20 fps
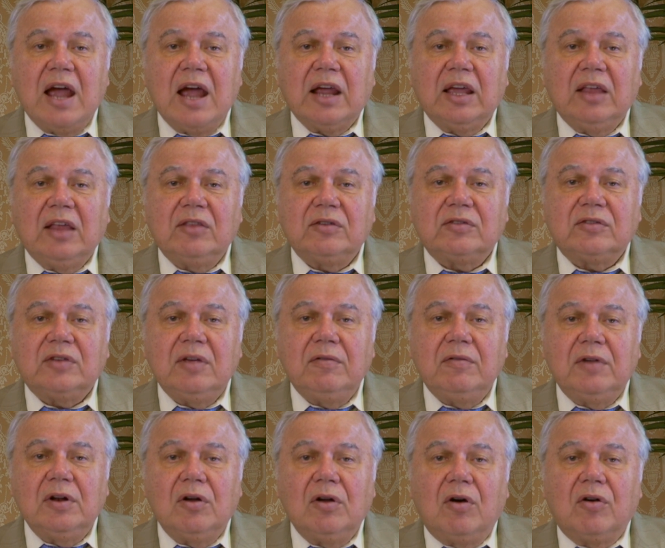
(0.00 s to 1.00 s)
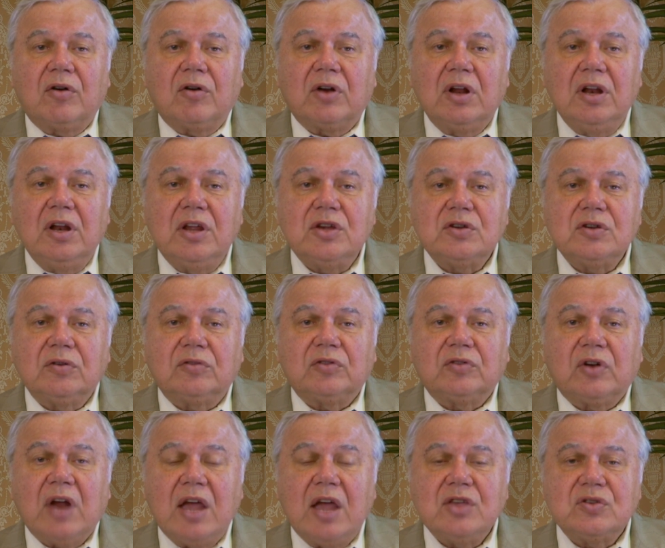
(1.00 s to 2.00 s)
against civil or religious
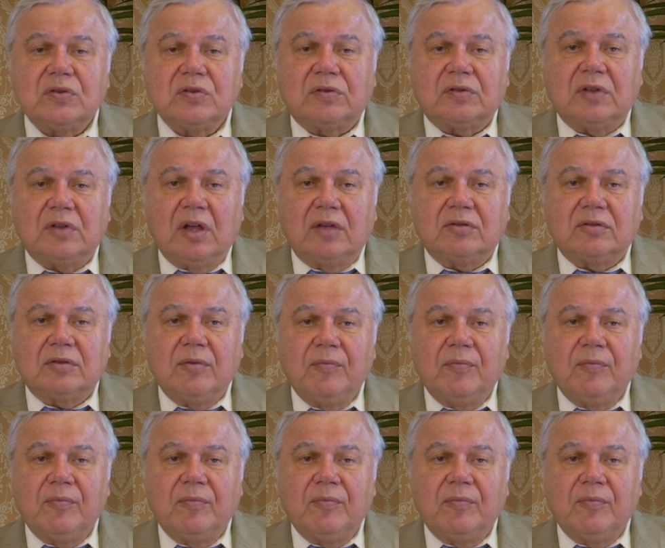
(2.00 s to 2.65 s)
righteousness.